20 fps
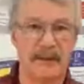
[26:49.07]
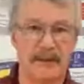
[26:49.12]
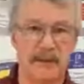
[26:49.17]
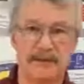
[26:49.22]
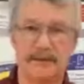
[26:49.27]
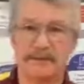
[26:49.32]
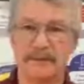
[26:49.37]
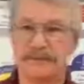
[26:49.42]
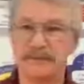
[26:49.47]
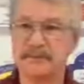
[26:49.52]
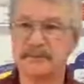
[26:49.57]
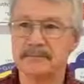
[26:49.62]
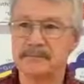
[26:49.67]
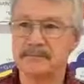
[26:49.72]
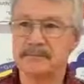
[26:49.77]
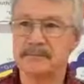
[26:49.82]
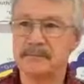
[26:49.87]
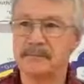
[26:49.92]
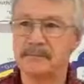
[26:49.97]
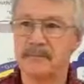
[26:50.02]

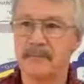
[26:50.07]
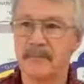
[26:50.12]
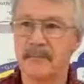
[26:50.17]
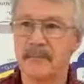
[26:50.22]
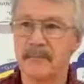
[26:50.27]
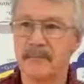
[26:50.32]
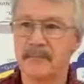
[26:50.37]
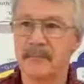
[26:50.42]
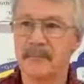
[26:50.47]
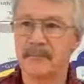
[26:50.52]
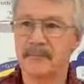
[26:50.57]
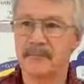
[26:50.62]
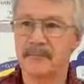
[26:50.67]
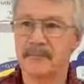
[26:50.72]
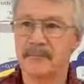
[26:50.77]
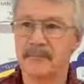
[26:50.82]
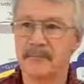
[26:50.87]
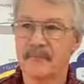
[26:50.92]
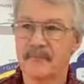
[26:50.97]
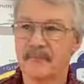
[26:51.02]

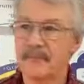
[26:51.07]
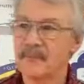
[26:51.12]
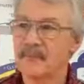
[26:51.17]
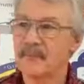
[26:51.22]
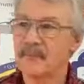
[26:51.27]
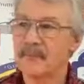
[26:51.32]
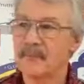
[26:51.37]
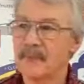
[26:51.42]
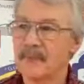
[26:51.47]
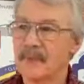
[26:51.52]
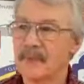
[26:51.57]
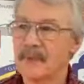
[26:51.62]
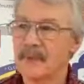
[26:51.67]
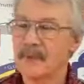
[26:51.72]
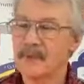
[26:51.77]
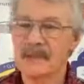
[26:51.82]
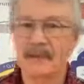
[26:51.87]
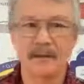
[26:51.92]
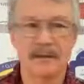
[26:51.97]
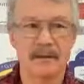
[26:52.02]

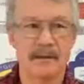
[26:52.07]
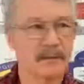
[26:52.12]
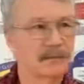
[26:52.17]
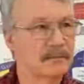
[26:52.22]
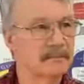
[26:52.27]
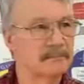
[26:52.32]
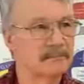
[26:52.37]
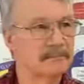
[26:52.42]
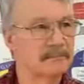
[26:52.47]
(no one is talking)